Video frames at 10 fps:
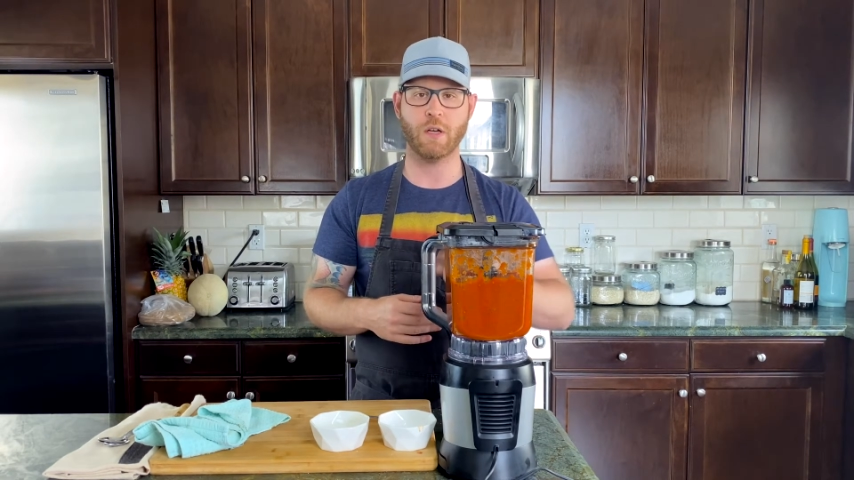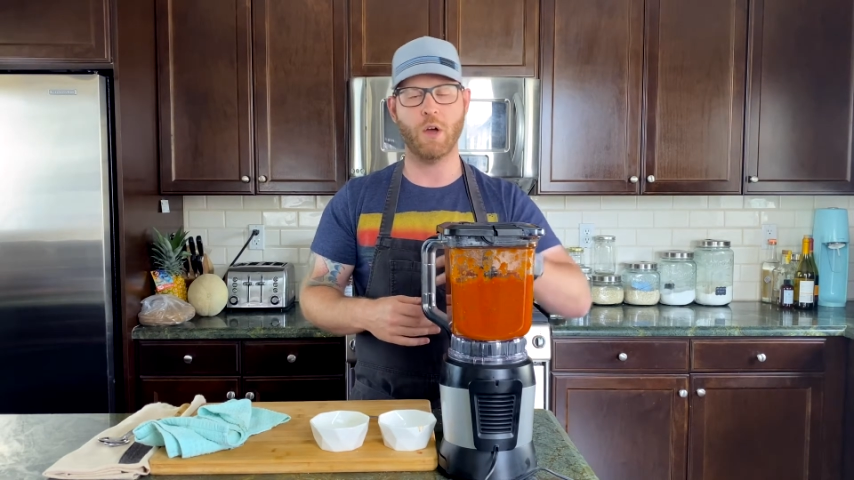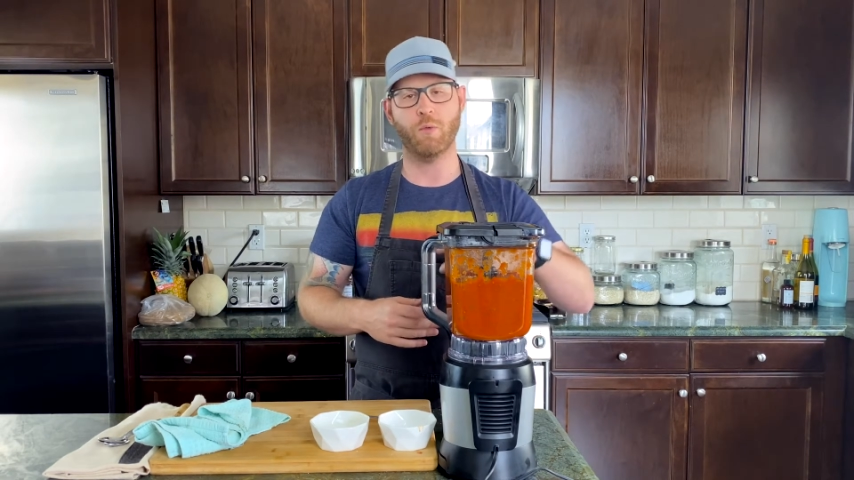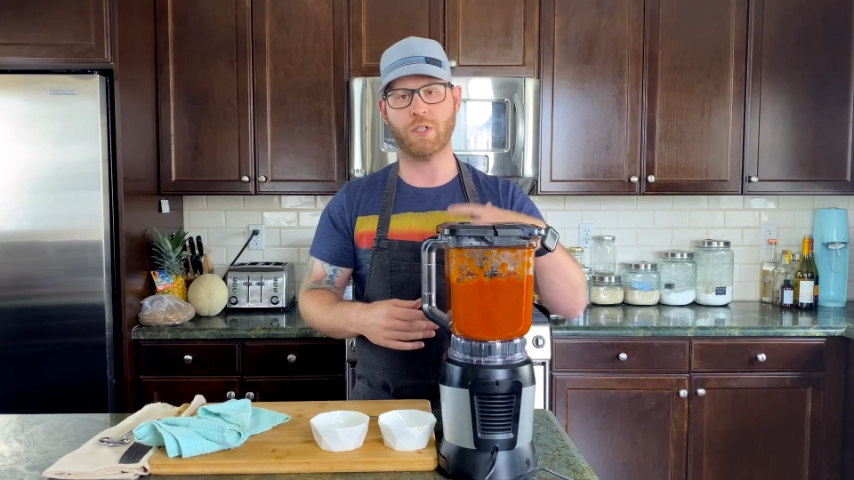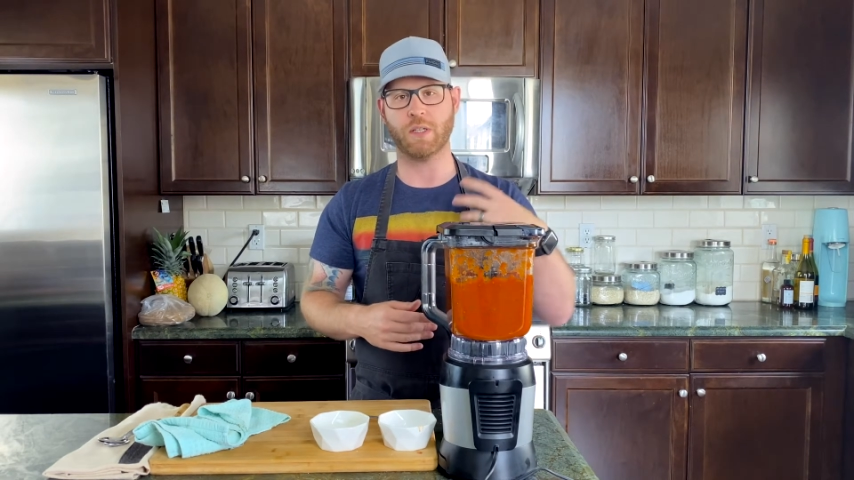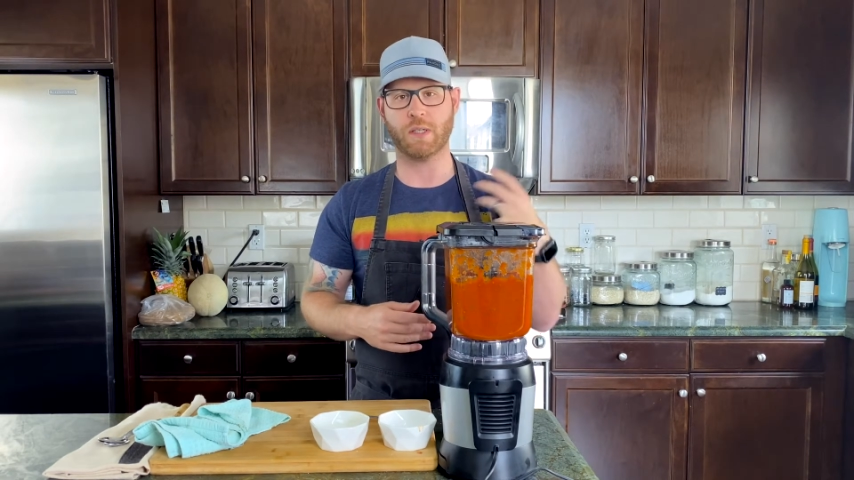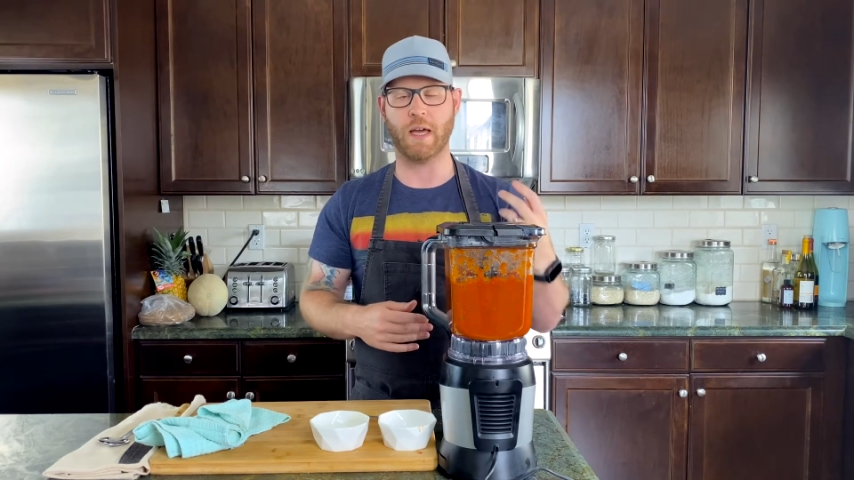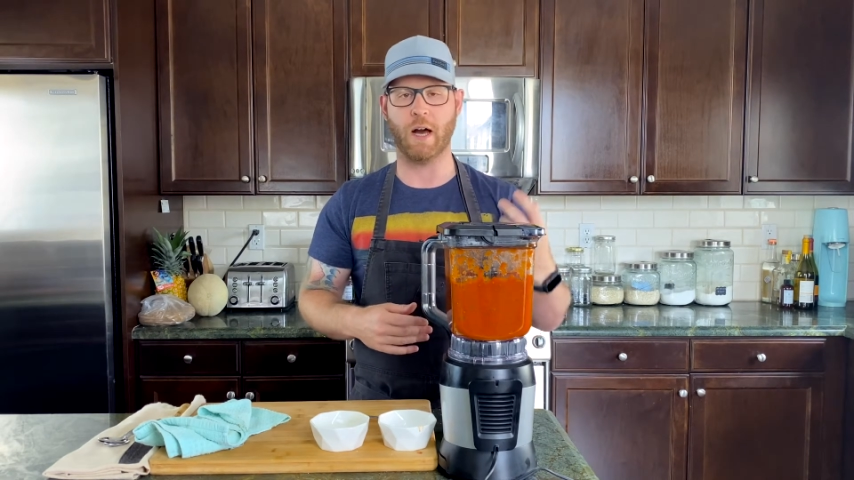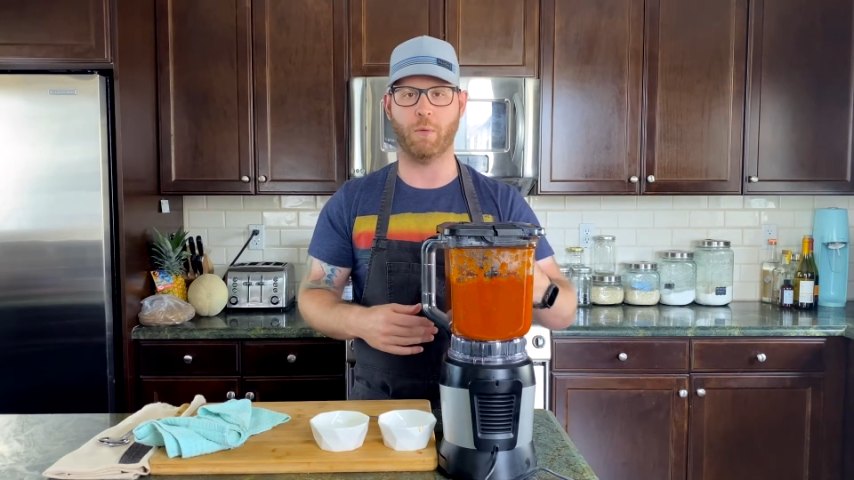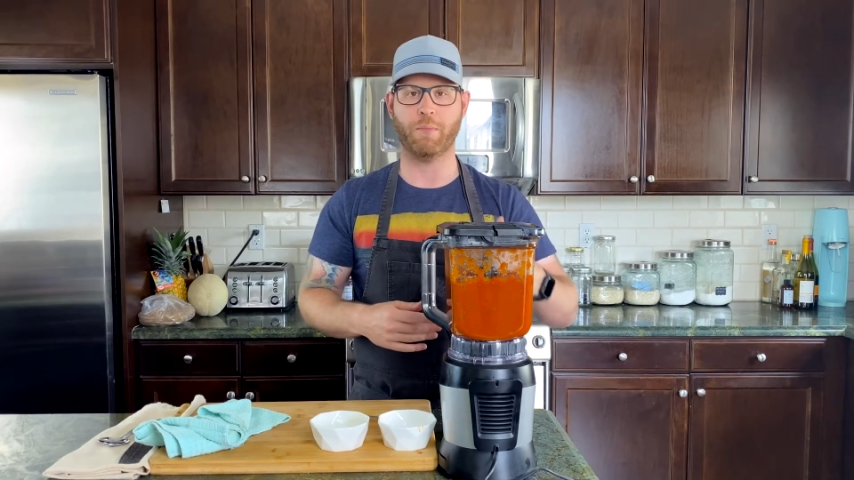which is gonna
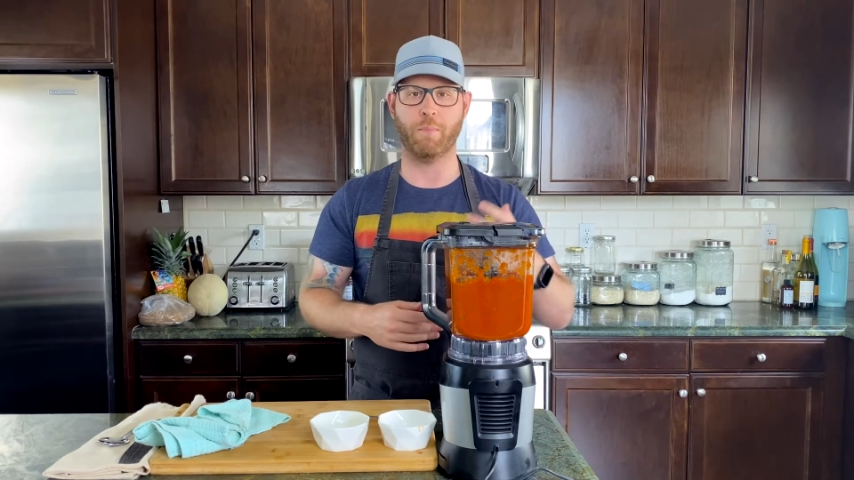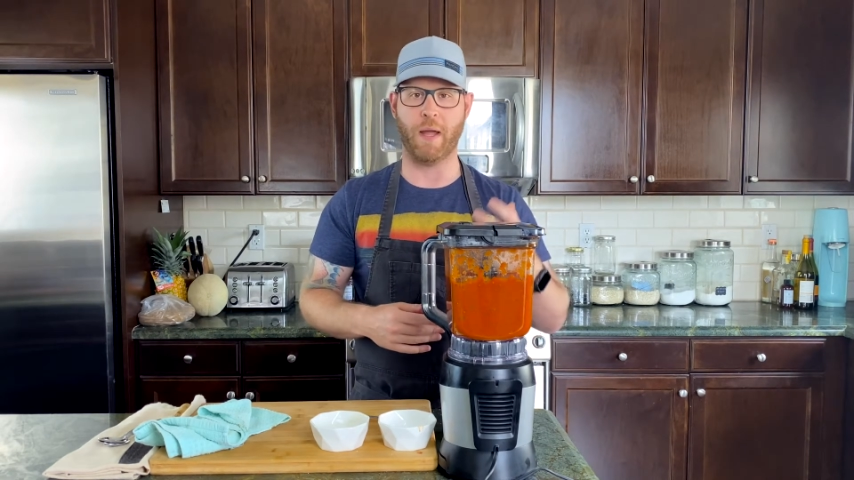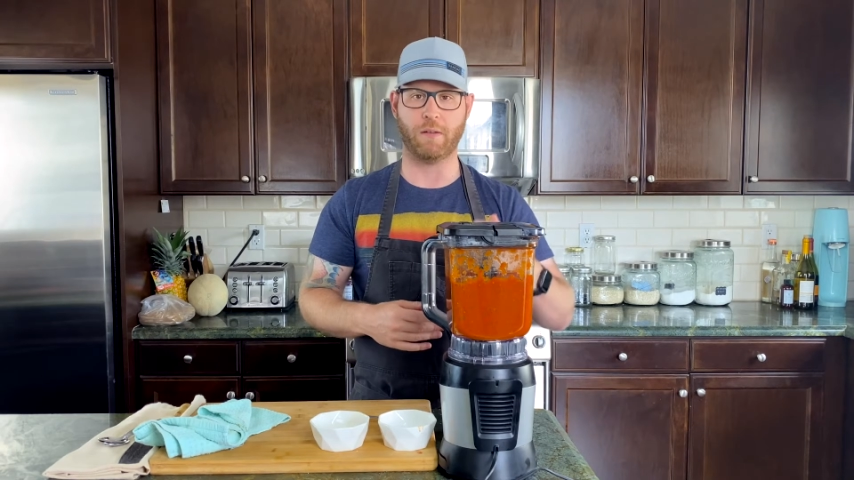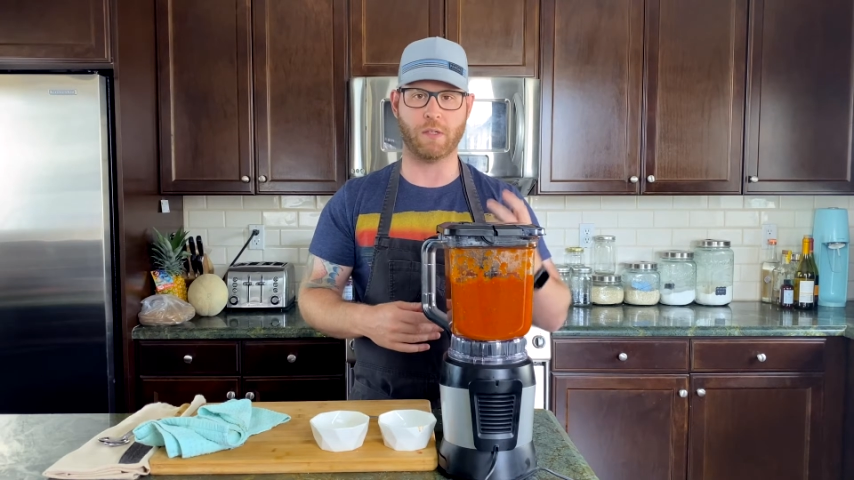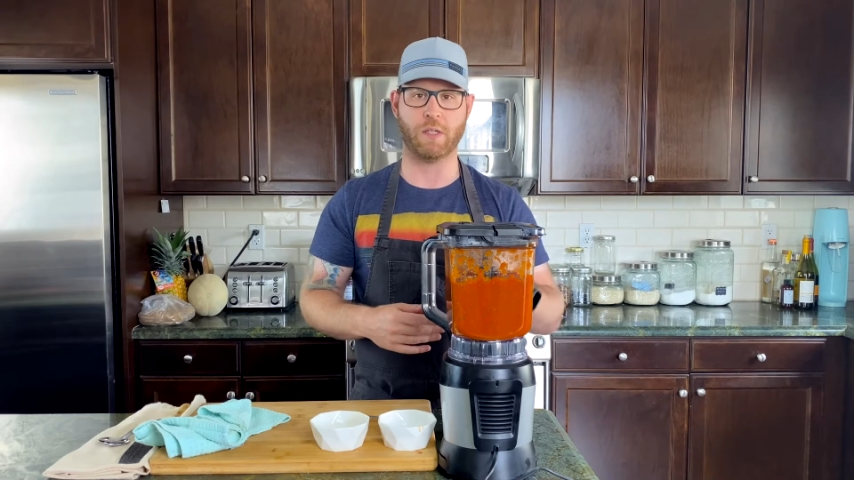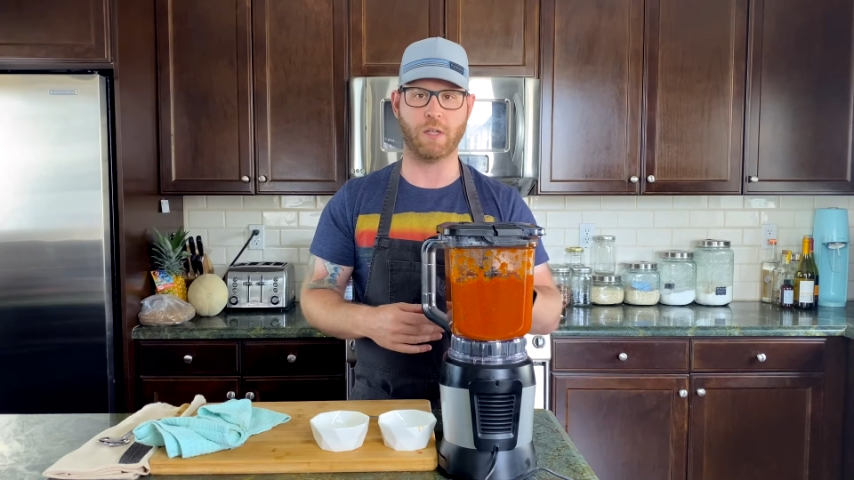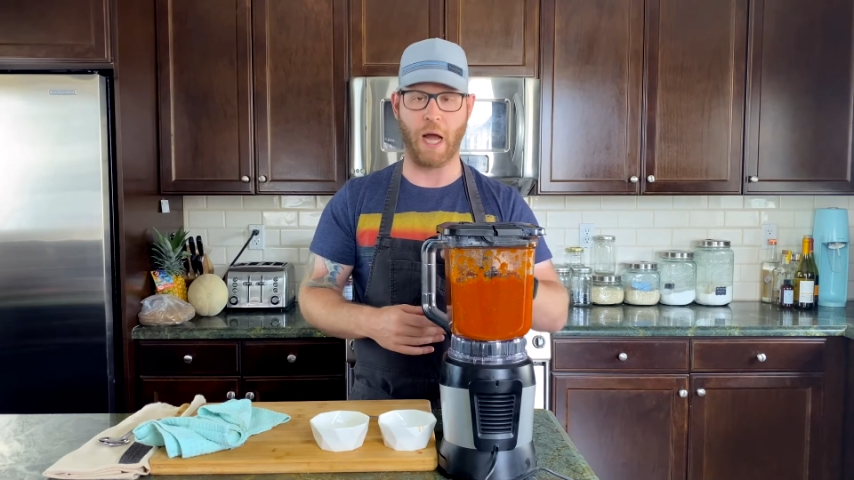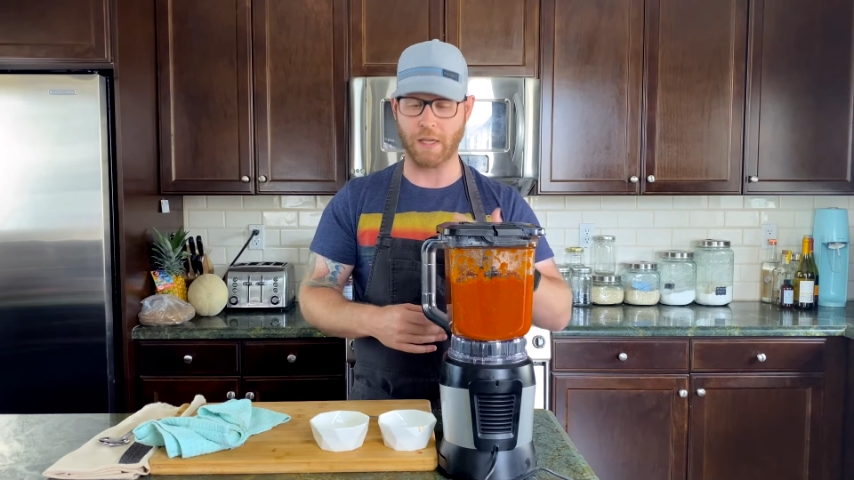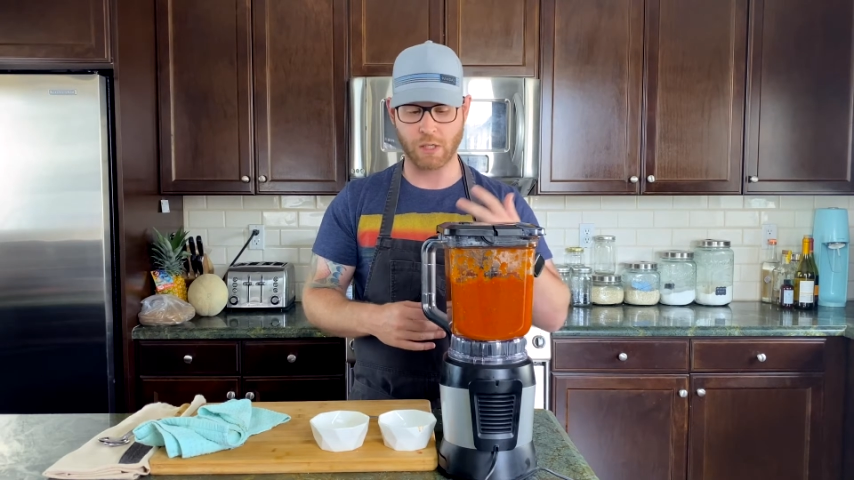help make the sauce